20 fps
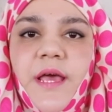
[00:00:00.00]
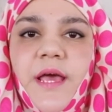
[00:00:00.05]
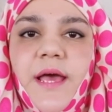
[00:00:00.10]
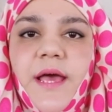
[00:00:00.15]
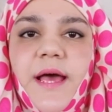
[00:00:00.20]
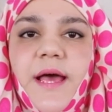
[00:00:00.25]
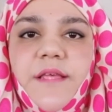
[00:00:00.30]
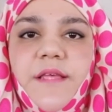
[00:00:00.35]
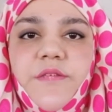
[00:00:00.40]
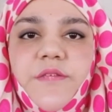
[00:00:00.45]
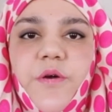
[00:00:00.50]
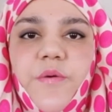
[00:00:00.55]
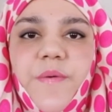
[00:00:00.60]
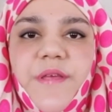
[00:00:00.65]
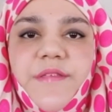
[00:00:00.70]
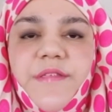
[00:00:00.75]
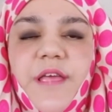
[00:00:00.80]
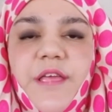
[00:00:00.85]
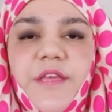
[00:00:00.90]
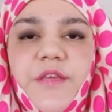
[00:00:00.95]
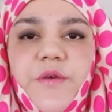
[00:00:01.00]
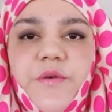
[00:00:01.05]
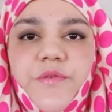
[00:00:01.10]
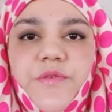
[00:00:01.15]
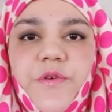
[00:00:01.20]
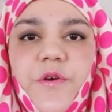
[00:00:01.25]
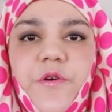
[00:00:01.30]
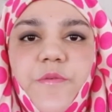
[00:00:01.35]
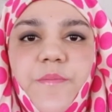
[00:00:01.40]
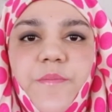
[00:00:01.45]
As always, thank you
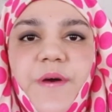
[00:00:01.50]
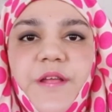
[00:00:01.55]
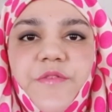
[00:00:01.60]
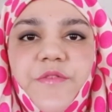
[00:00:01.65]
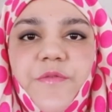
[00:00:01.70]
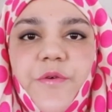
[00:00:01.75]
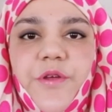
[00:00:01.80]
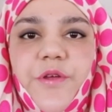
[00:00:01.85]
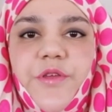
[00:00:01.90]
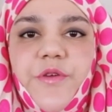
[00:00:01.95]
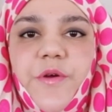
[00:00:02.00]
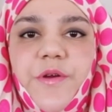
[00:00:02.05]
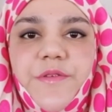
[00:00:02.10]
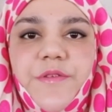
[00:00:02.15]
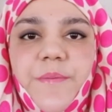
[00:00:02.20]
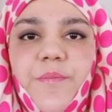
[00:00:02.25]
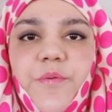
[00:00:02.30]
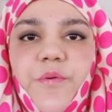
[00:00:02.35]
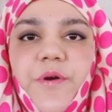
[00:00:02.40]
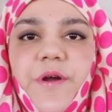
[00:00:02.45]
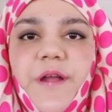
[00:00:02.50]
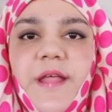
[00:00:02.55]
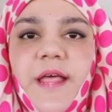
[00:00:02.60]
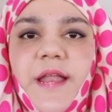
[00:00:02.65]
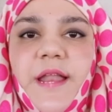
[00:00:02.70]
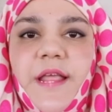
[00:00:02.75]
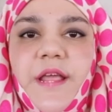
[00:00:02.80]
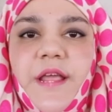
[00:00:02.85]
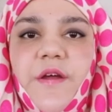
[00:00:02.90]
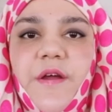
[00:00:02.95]
so much for your support
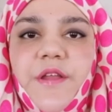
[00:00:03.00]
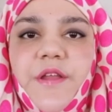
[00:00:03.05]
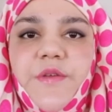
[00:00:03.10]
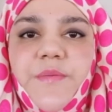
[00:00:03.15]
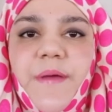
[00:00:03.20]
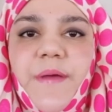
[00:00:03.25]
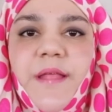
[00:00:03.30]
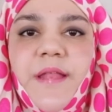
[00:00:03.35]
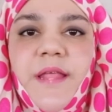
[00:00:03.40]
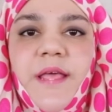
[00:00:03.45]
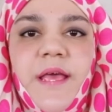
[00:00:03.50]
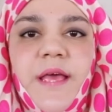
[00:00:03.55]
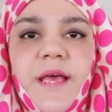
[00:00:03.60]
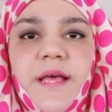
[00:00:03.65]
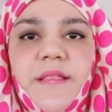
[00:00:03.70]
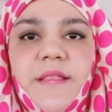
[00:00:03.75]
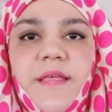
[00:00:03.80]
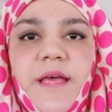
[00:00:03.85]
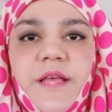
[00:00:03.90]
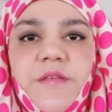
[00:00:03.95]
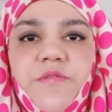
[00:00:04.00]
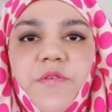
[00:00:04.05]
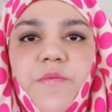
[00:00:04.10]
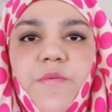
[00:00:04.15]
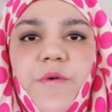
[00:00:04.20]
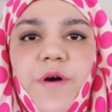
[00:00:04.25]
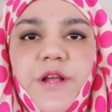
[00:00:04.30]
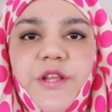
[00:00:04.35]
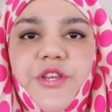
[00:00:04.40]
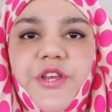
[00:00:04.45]
and encouragement. Thanks for
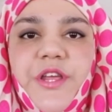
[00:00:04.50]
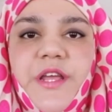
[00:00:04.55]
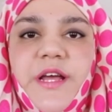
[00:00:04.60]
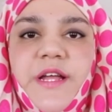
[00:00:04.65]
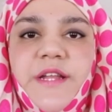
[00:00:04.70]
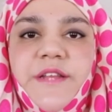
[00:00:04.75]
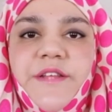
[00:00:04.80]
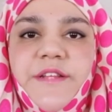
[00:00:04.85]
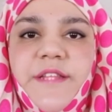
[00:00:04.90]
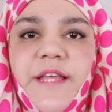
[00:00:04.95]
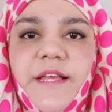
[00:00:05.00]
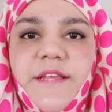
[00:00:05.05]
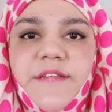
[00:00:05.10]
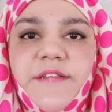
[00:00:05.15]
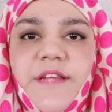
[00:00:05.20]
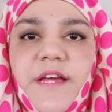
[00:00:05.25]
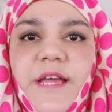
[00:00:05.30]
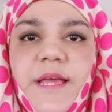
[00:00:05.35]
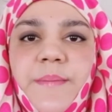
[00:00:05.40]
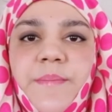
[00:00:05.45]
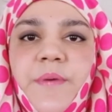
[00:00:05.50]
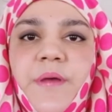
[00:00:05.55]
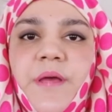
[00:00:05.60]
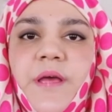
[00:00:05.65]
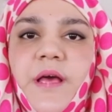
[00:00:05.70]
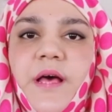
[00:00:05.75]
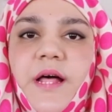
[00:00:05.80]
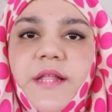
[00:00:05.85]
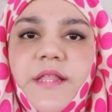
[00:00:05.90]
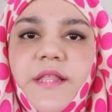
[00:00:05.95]
watching. Until next time,
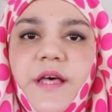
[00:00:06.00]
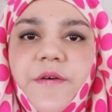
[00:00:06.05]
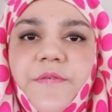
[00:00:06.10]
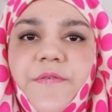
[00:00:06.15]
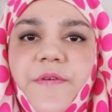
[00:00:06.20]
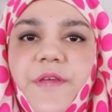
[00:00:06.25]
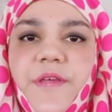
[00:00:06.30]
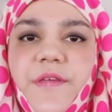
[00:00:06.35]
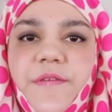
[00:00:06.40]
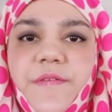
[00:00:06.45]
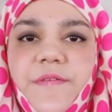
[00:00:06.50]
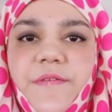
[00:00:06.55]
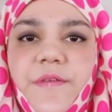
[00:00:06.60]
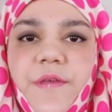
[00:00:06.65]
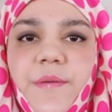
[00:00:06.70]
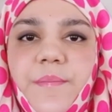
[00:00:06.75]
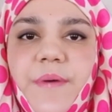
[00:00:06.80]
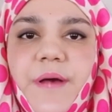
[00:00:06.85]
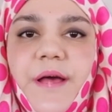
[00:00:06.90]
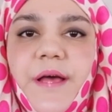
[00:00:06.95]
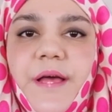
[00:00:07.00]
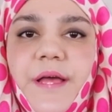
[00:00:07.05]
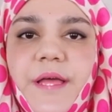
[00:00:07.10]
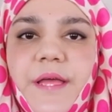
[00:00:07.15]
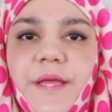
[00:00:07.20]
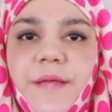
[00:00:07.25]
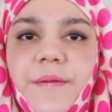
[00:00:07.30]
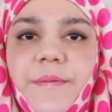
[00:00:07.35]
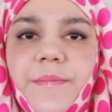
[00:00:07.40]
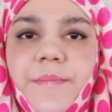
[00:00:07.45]
Allah Hafiz.
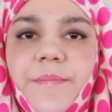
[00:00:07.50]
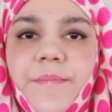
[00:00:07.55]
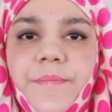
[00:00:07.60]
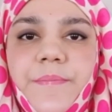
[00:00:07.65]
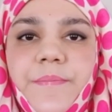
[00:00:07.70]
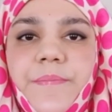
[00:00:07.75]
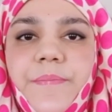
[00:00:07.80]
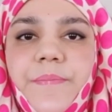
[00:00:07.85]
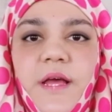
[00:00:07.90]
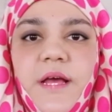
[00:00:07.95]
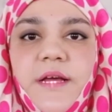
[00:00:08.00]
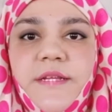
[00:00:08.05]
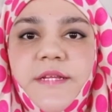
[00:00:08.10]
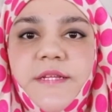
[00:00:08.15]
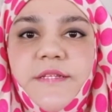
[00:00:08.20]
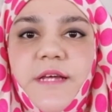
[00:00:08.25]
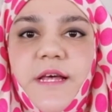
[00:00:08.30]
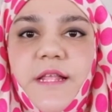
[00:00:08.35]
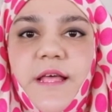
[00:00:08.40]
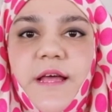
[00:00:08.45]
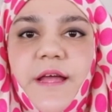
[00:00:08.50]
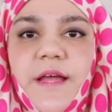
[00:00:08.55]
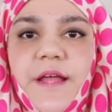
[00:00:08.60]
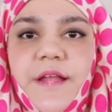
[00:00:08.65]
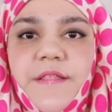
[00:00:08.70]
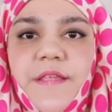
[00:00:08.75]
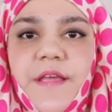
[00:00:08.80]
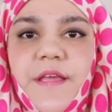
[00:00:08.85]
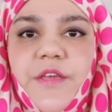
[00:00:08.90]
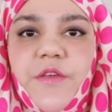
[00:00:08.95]
Bye. Jazakallah
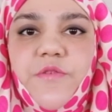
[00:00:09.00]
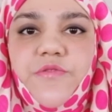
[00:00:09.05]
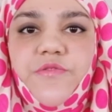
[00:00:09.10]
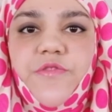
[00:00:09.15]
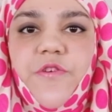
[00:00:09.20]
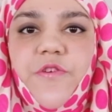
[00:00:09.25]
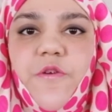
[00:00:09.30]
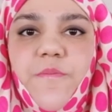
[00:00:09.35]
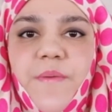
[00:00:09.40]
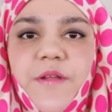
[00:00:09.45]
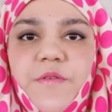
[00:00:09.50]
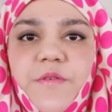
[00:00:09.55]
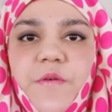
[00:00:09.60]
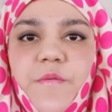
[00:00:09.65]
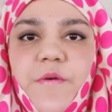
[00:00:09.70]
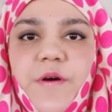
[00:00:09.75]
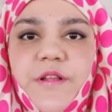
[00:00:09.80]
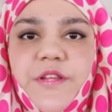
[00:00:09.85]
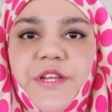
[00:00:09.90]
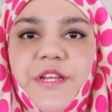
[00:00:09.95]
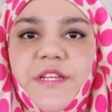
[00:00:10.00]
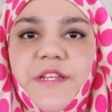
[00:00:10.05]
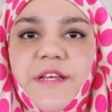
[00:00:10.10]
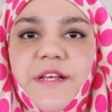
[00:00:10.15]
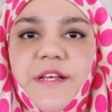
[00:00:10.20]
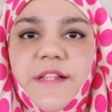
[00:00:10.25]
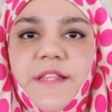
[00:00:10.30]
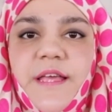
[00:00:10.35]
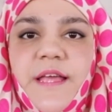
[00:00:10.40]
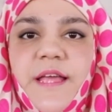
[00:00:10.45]
khair. Thank you so much for watching
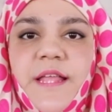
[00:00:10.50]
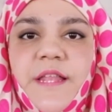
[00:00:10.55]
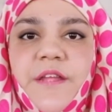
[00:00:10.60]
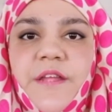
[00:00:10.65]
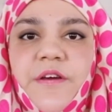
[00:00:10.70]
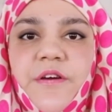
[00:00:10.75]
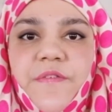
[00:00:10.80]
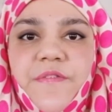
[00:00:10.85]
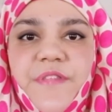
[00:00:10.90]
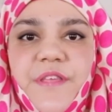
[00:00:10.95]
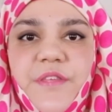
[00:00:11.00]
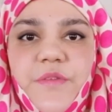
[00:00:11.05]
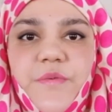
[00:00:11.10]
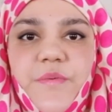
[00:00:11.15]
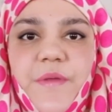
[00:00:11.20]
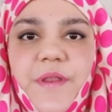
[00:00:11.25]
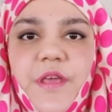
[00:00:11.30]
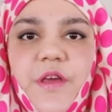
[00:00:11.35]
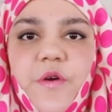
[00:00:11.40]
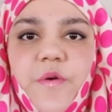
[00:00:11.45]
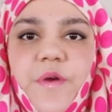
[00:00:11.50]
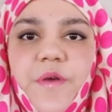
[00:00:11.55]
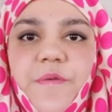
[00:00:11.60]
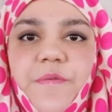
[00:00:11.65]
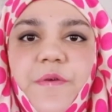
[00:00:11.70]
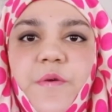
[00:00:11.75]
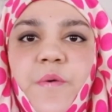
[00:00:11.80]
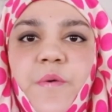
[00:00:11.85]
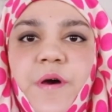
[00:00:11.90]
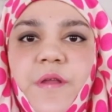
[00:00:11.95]
till the end of this video.
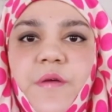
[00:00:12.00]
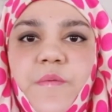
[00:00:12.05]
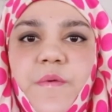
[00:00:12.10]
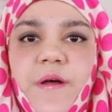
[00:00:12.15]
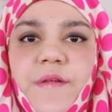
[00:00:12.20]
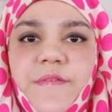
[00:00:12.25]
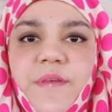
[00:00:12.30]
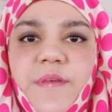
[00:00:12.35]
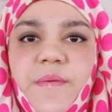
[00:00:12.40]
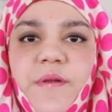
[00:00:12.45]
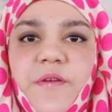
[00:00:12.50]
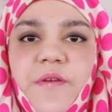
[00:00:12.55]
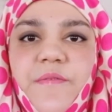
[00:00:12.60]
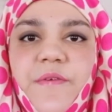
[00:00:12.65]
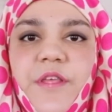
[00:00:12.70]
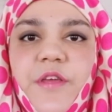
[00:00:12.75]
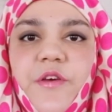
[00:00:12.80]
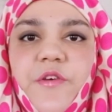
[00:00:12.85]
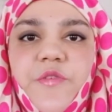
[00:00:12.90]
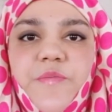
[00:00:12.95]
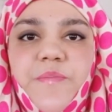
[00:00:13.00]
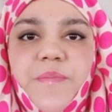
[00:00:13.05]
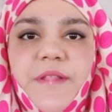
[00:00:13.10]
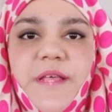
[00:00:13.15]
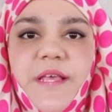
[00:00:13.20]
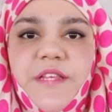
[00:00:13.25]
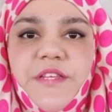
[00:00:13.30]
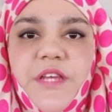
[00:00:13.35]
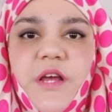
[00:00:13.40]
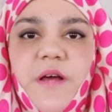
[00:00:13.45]
If you want to watch similar videos,
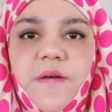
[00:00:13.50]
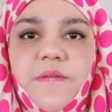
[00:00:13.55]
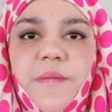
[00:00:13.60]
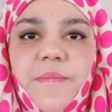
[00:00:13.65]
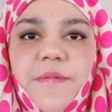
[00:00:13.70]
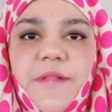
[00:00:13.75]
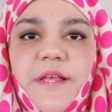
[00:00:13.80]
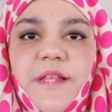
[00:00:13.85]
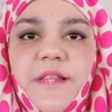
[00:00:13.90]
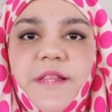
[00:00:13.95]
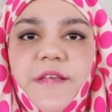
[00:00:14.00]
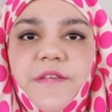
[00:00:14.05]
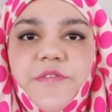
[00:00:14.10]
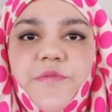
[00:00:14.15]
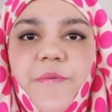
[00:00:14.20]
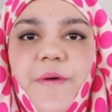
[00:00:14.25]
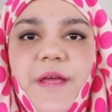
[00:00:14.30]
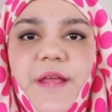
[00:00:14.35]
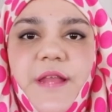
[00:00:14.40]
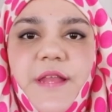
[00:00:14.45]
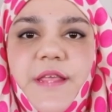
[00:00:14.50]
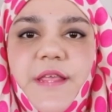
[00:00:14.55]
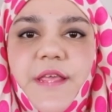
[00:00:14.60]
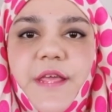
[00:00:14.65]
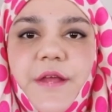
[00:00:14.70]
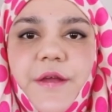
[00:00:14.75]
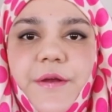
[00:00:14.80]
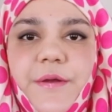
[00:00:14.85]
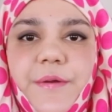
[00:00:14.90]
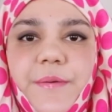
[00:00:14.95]
please check out the playlist right here.